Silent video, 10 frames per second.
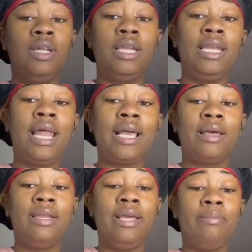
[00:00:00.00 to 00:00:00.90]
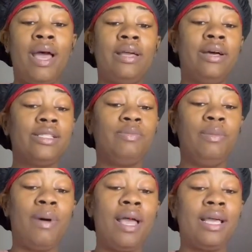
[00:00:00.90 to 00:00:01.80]
Let bygones be
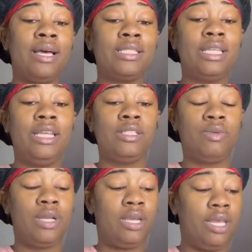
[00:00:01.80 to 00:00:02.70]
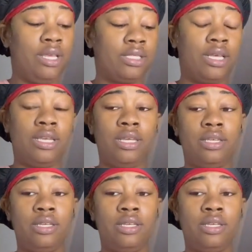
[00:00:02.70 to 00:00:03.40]
bygones. It is what it is, honey.